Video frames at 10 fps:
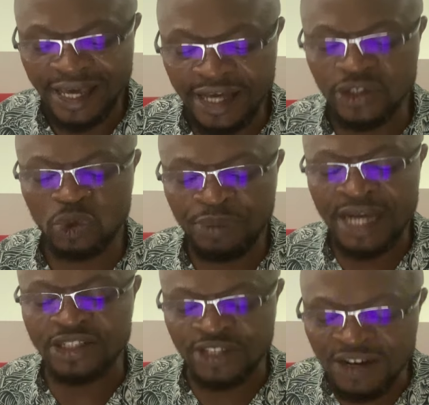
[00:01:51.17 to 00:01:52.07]
It will be
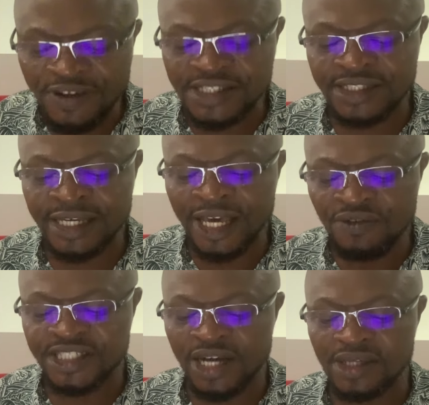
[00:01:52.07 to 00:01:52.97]
a travesty
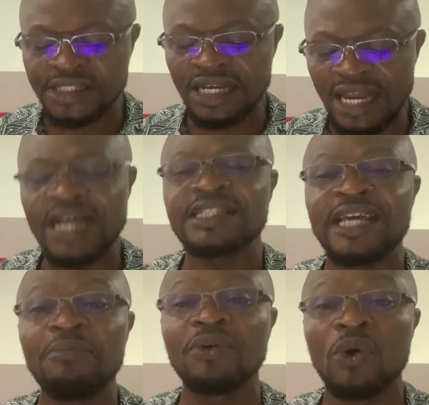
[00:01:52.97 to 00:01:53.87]
if Chelsea let
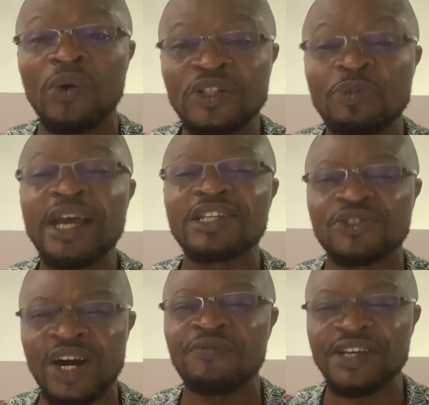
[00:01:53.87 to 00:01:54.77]
him go. It will be a
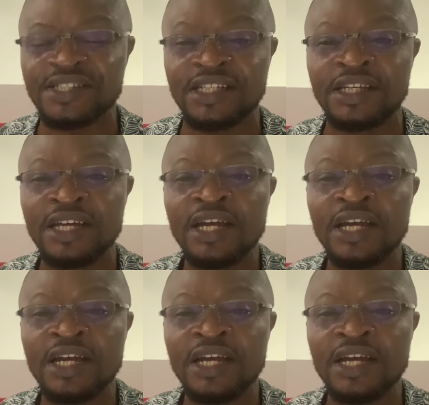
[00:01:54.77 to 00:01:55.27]
travesty.